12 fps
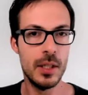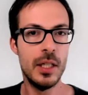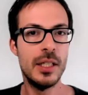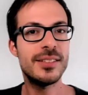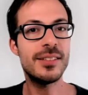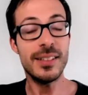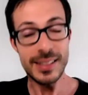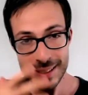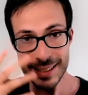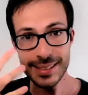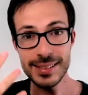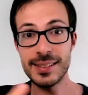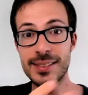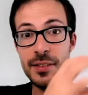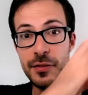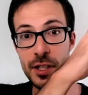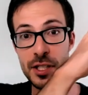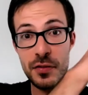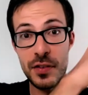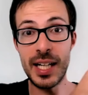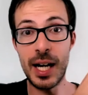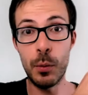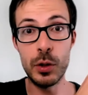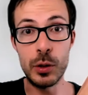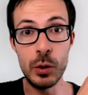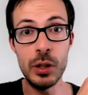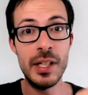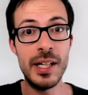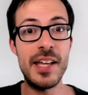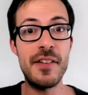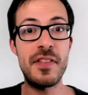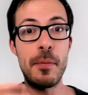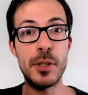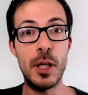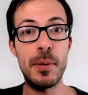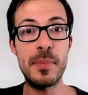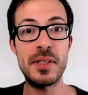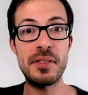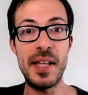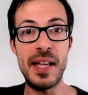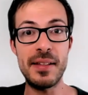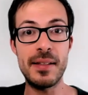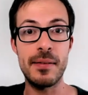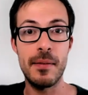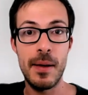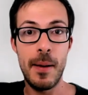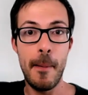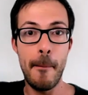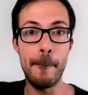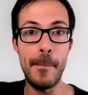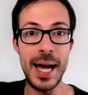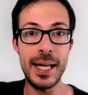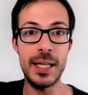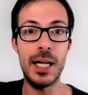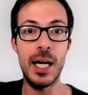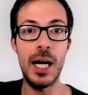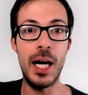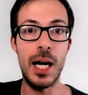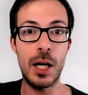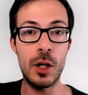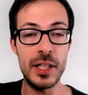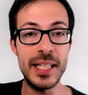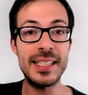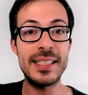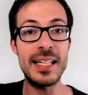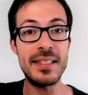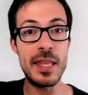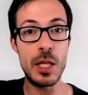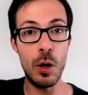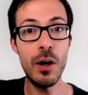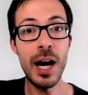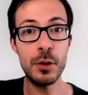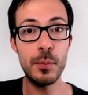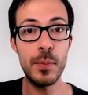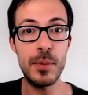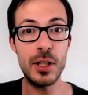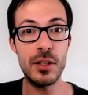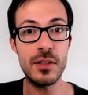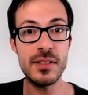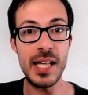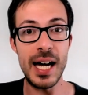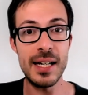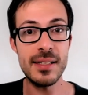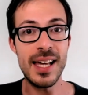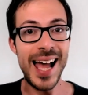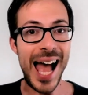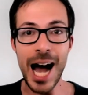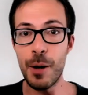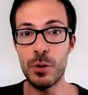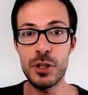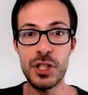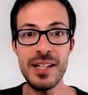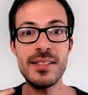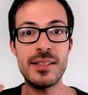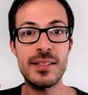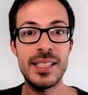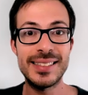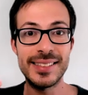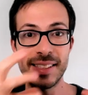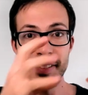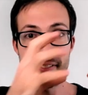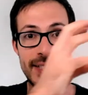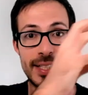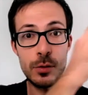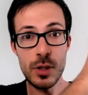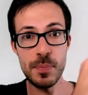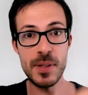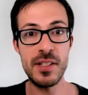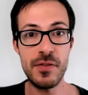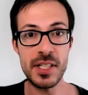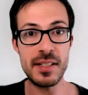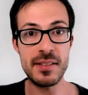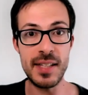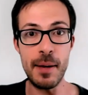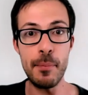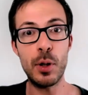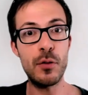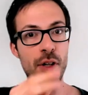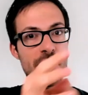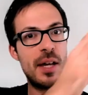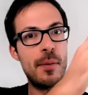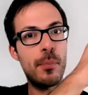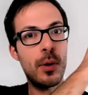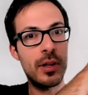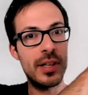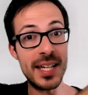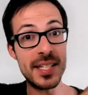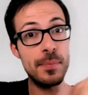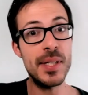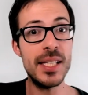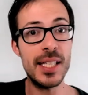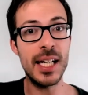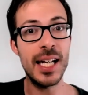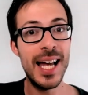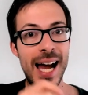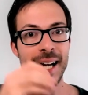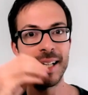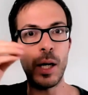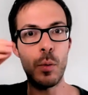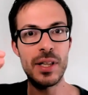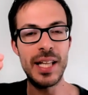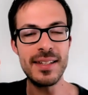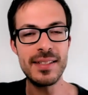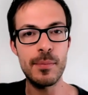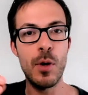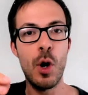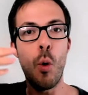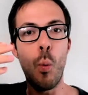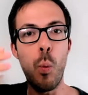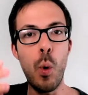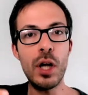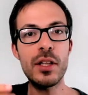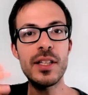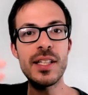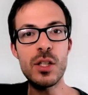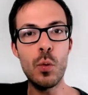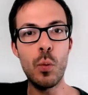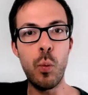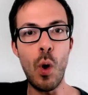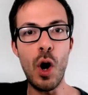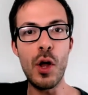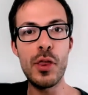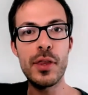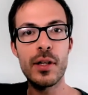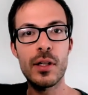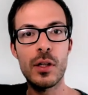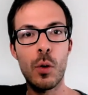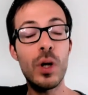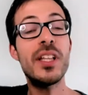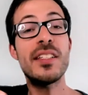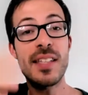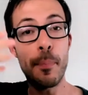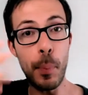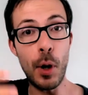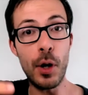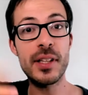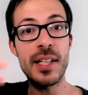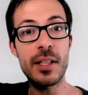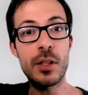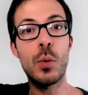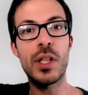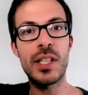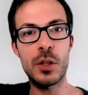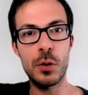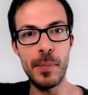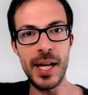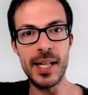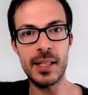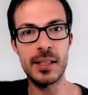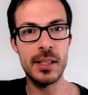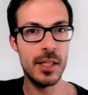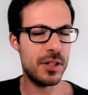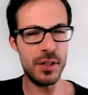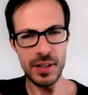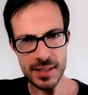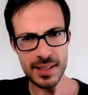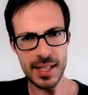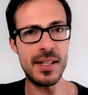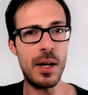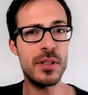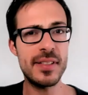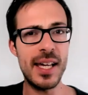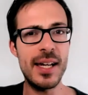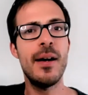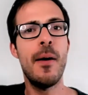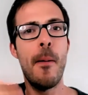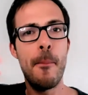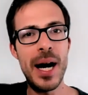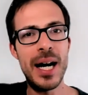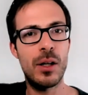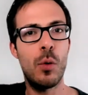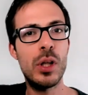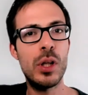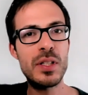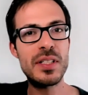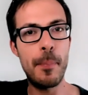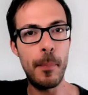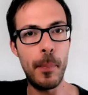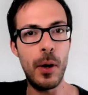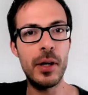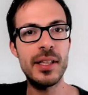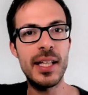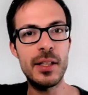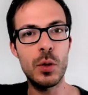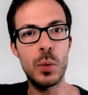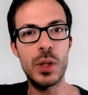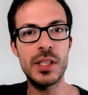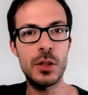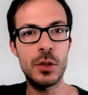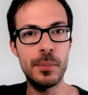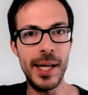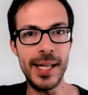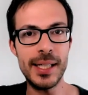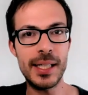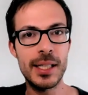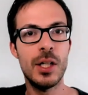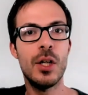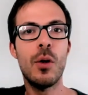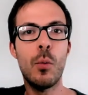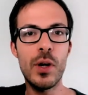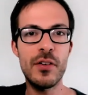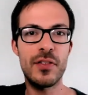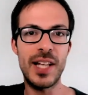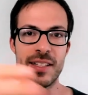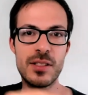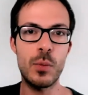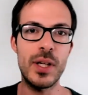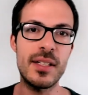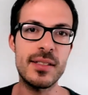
So this is the first thing I will do if the problem is that my colleague doesn't know how to be more concise. I will just refer to a specific example, for example, last meeting, and I would ask him, what did you want? What is the point that you wanted to make? So in this case, I would say, Mark, what was the point that you wanted to make with last week's